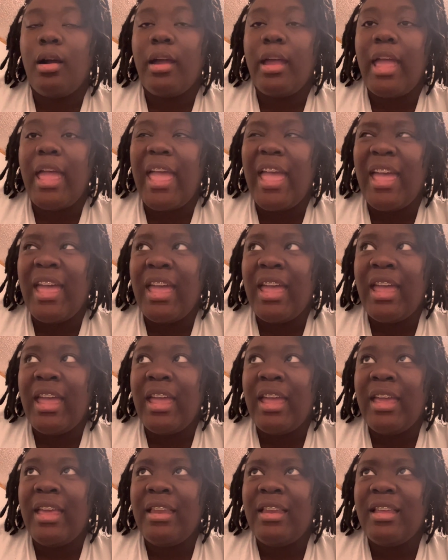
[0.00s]

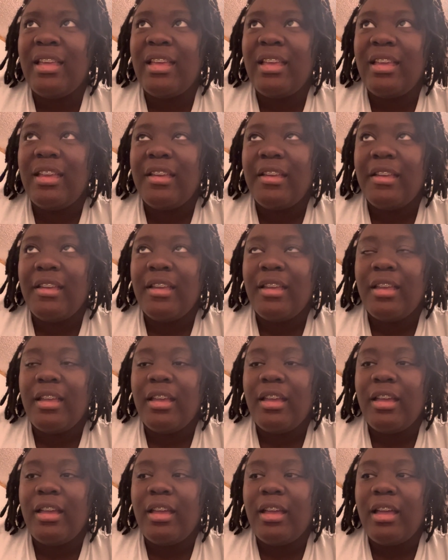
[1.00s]
And
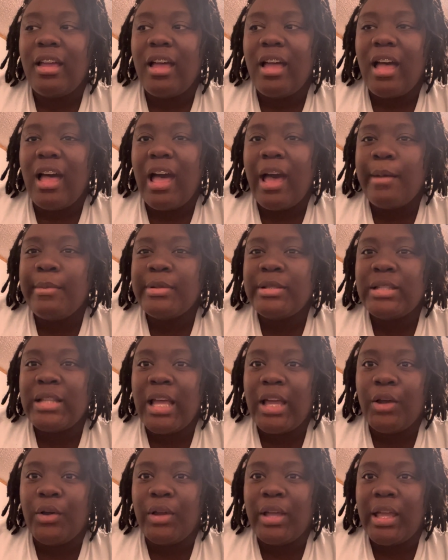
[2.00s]
I was
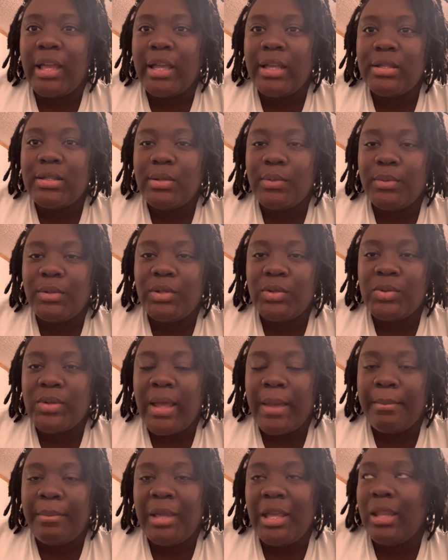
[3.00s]
like, okay, so what does
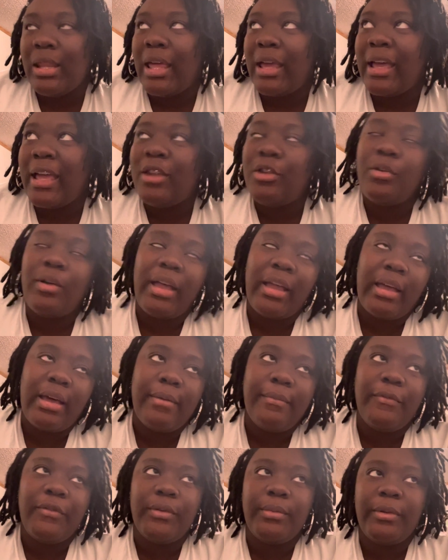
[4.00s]
that mean? Like, I know I
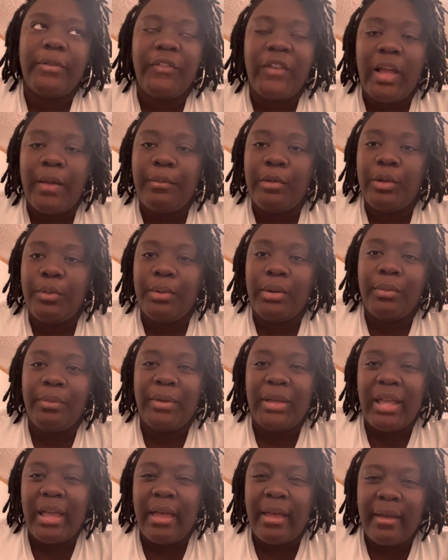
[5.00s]
come from a family where
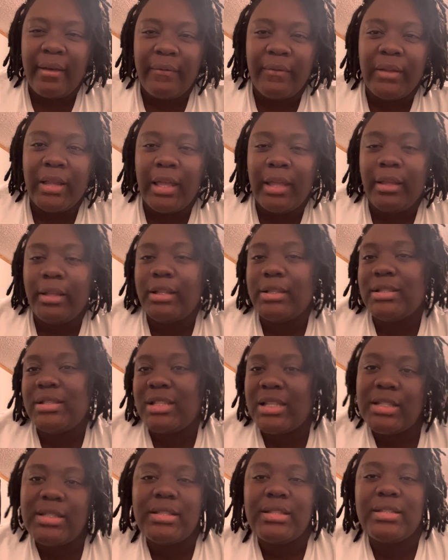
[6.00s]
we have, like,
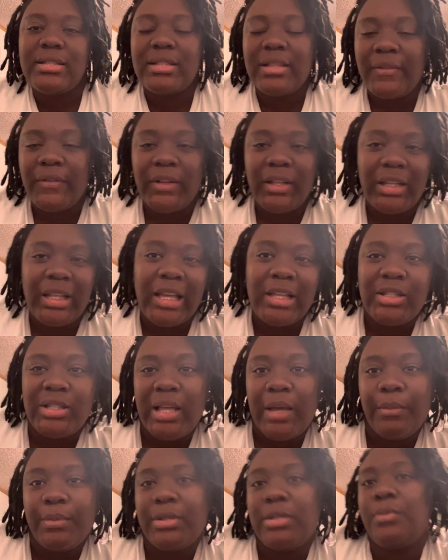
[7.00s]
cysts and stuff like that. So
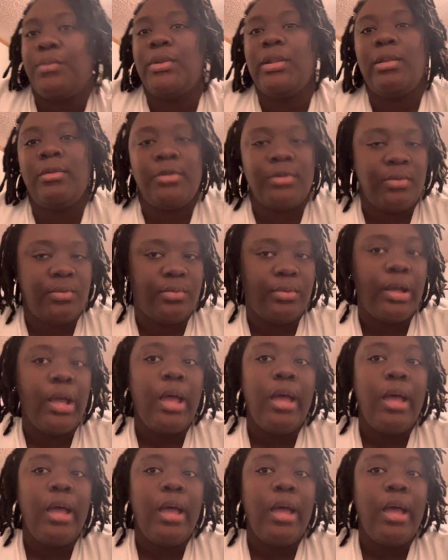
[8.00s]
I wasn't really too